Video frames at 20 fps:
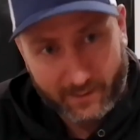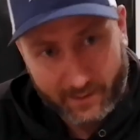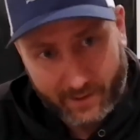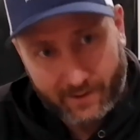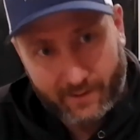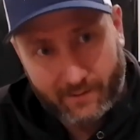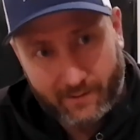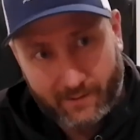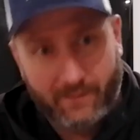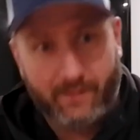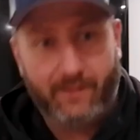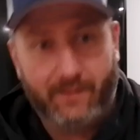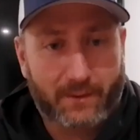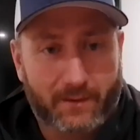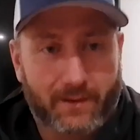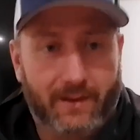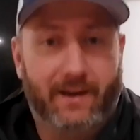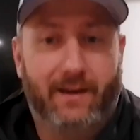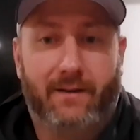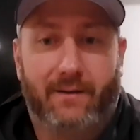down.
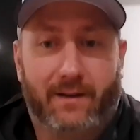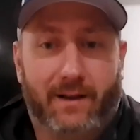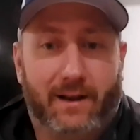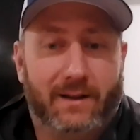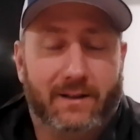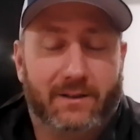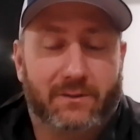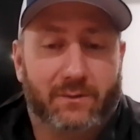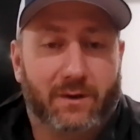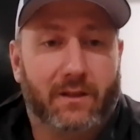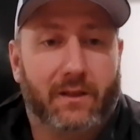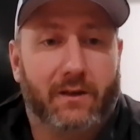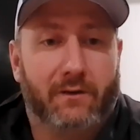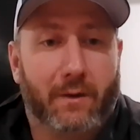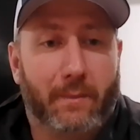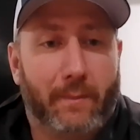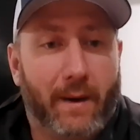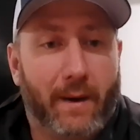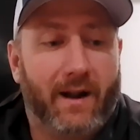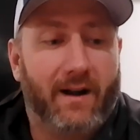And it's really
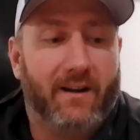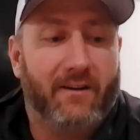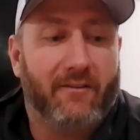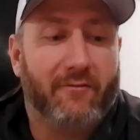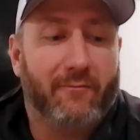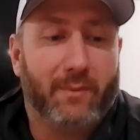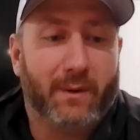repetitive.